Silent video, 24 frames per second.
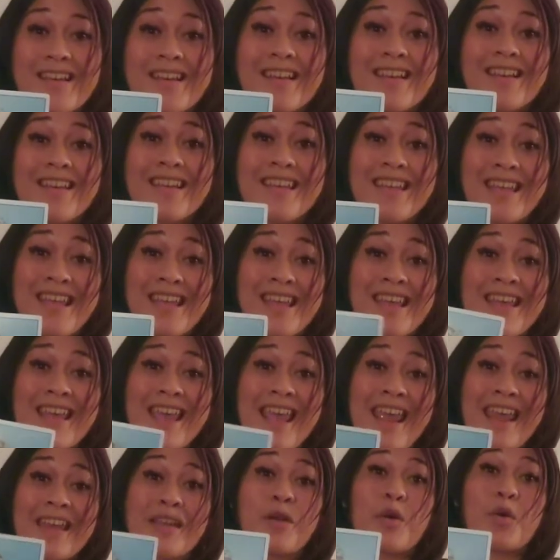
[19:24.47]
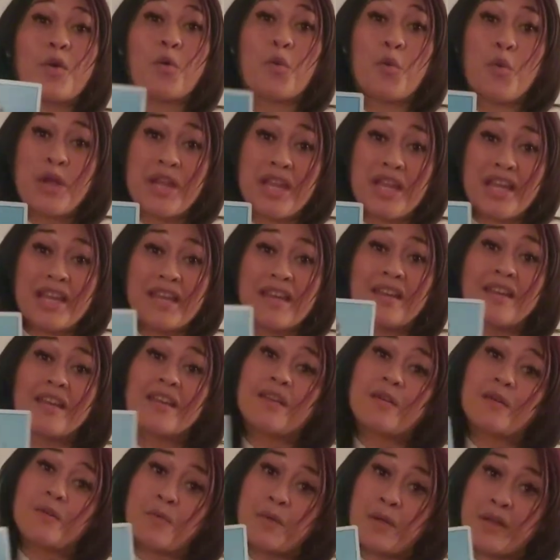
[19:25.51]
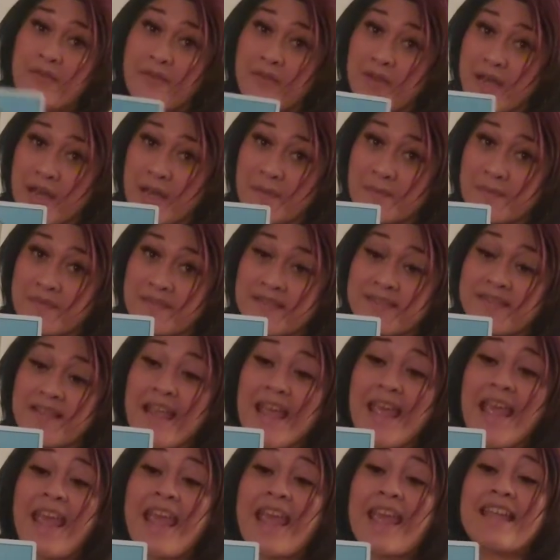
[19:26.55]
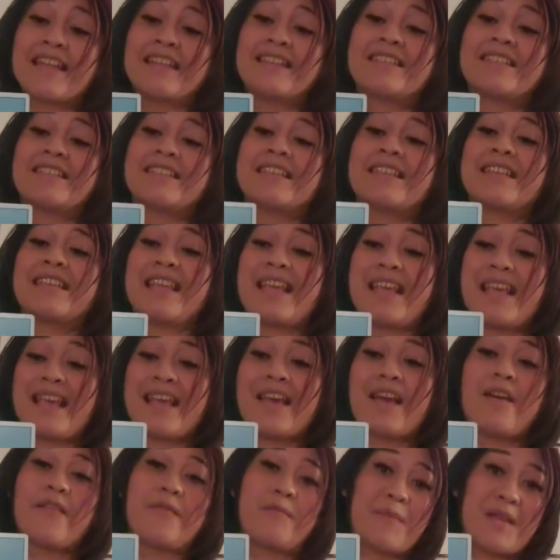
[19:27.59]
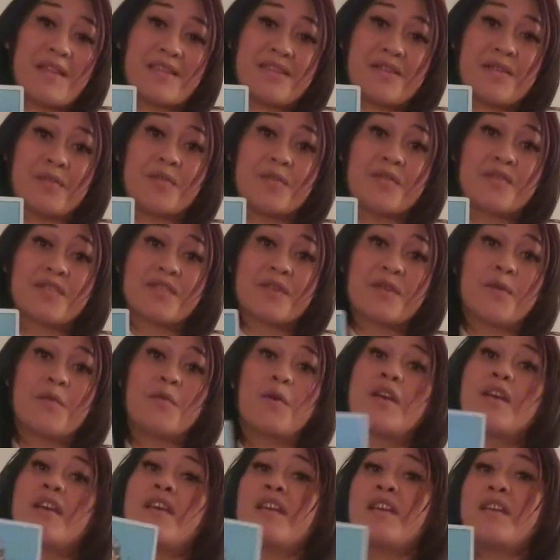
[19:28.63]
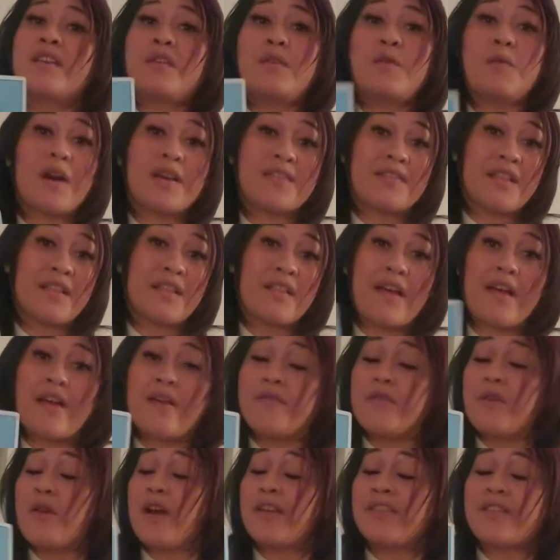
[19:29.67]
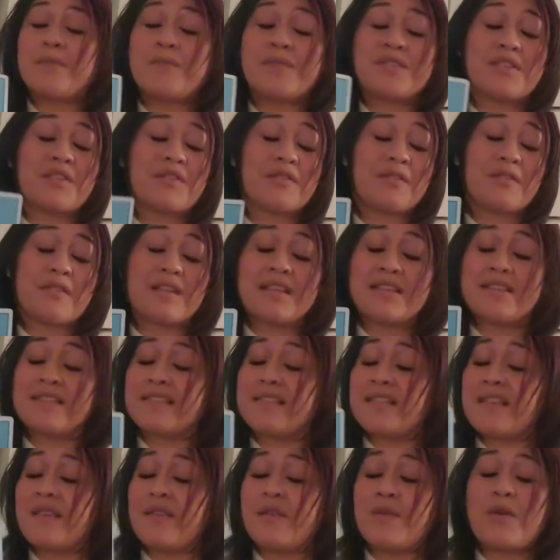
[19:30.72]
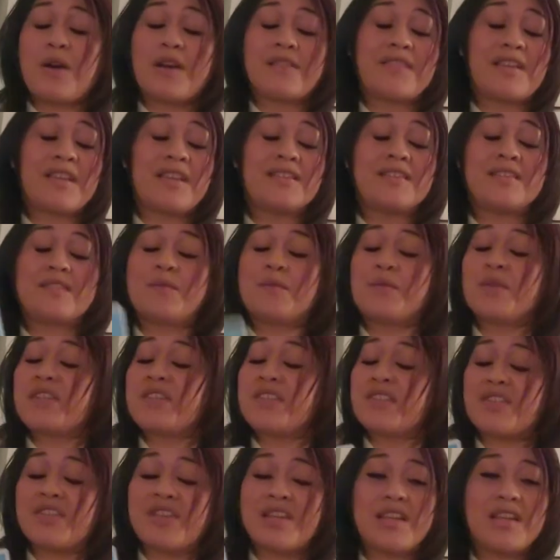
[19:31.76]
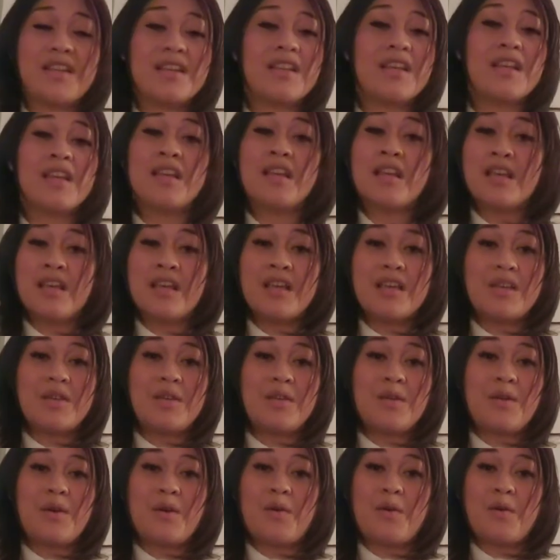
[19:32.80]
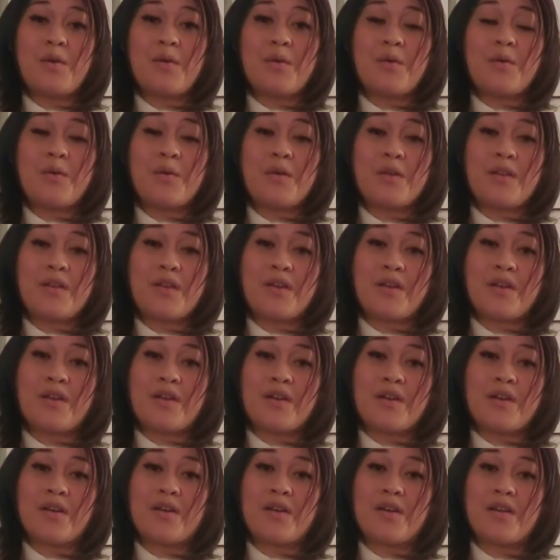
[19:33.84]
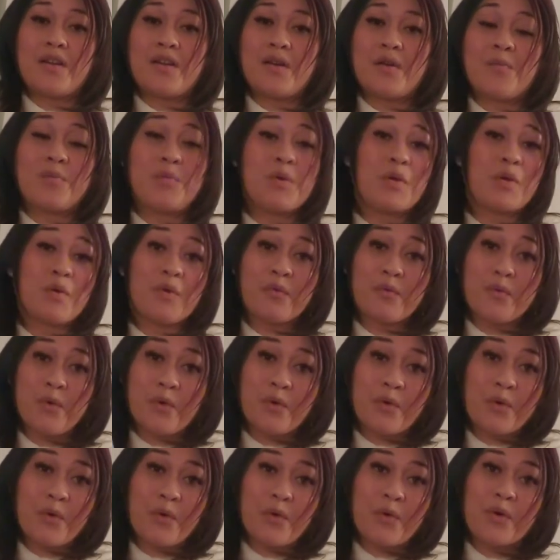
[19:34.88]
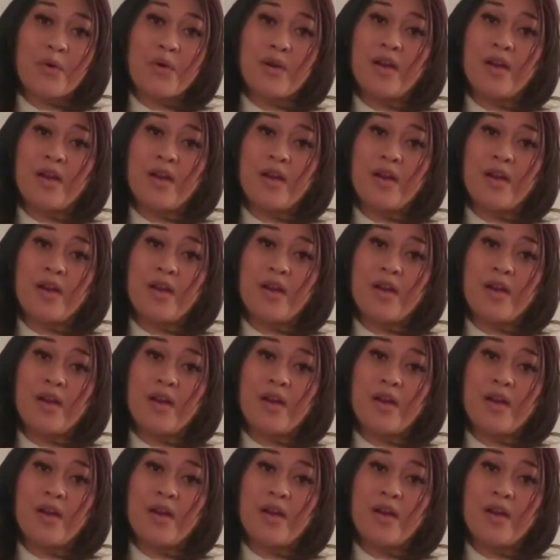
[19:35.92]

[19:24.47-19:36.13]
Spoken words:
King and Queen of Cups and King of Pentacles. So you got the love, you got the maternal instinct, you got the intuition, you're beautiful,